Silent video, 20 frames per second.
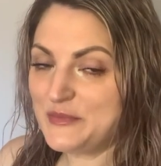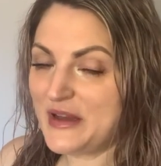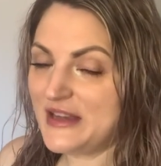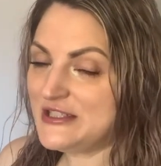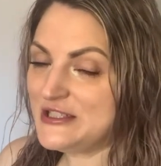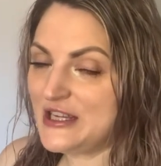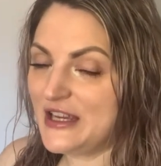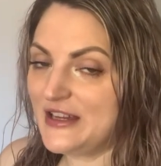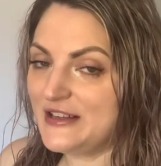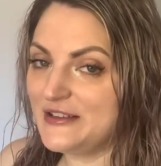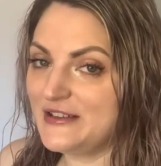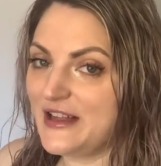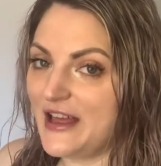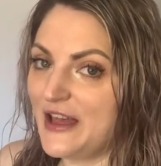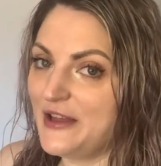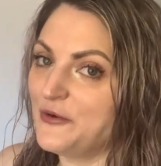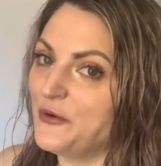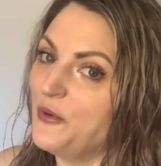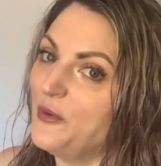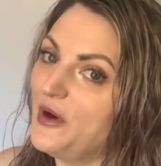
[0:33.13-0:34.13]
Channel
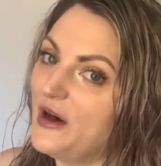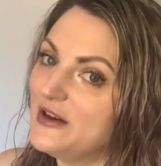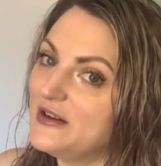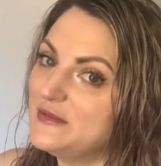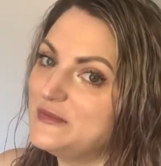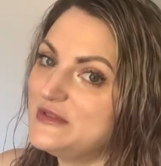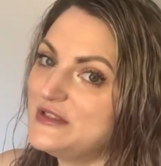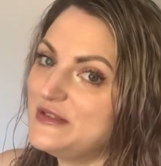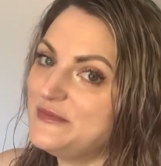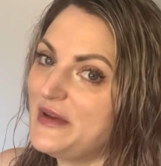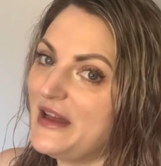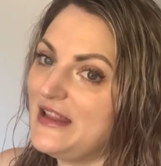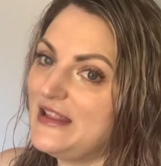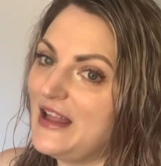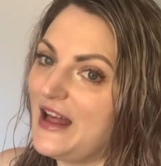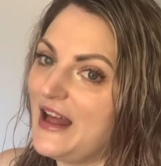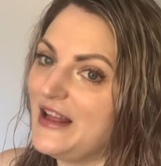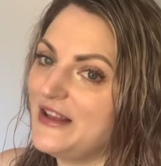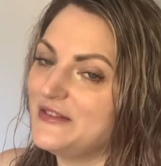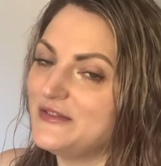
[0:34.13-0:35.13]
and welcome to my
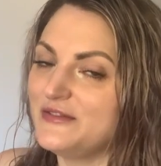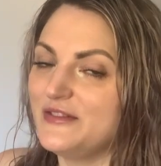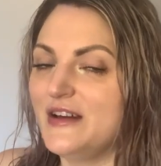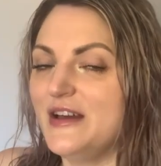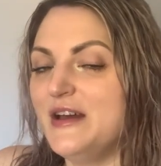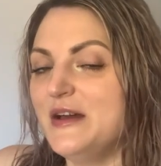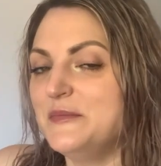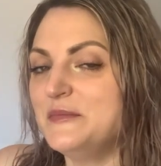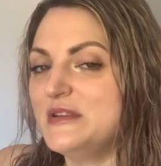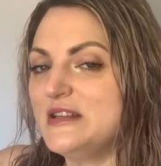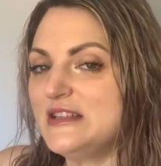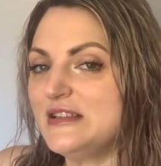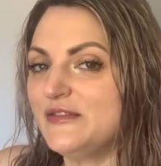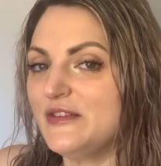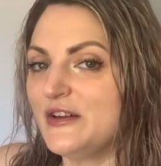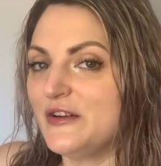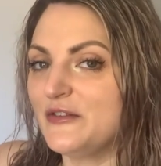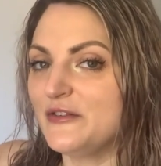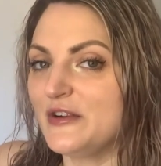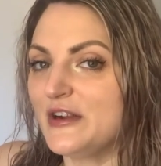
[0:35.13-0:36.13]
life. Please
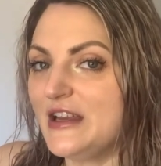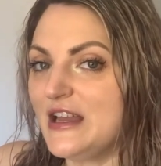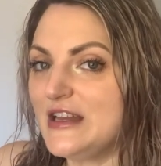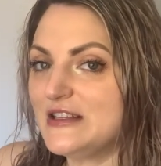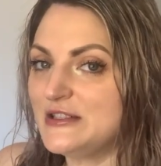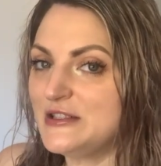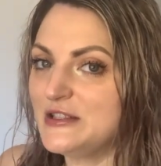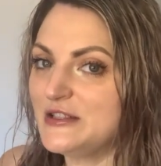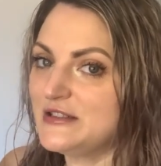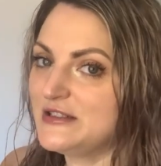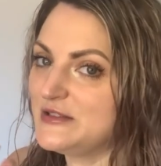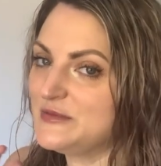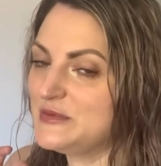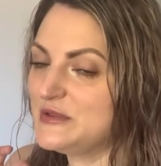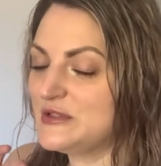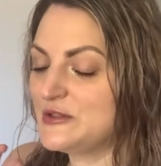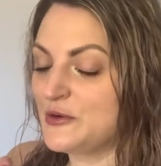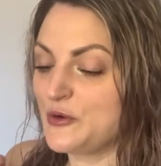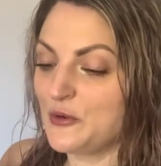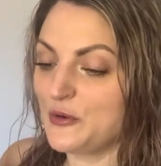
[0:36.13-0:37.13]
feel free to
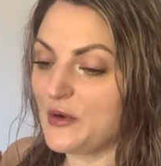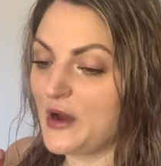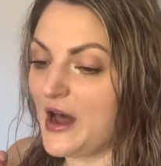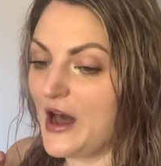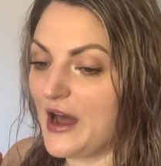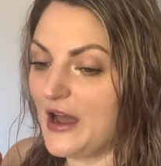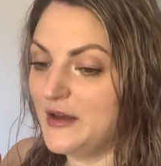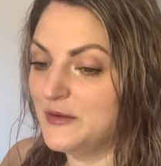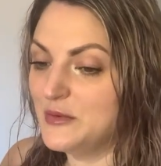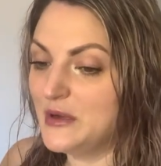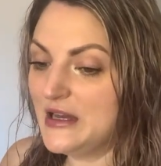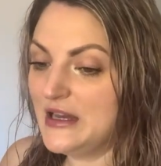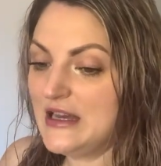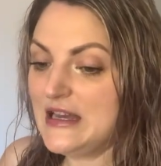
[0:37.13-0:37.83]
subscribe.